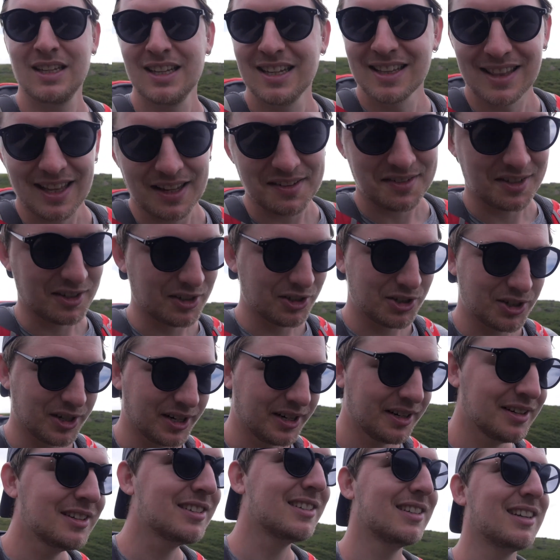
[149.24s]
That's not
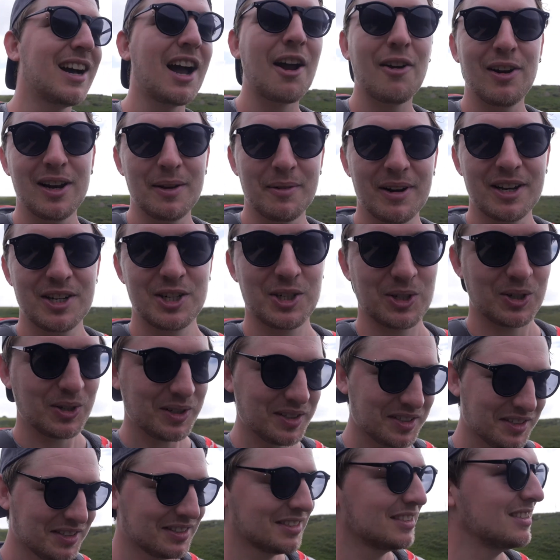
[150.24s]
true. I only wear
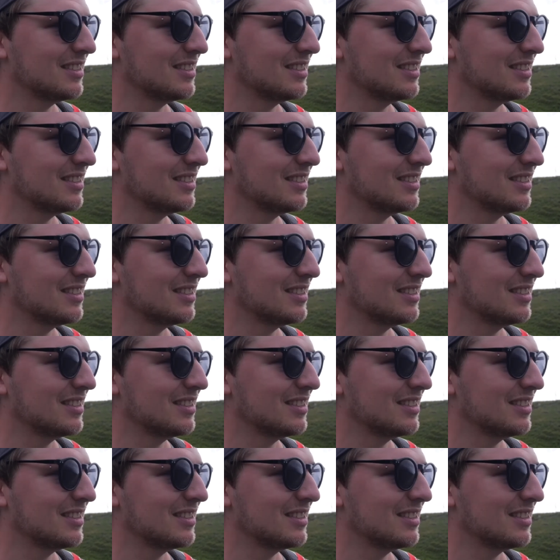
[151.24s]
shorts.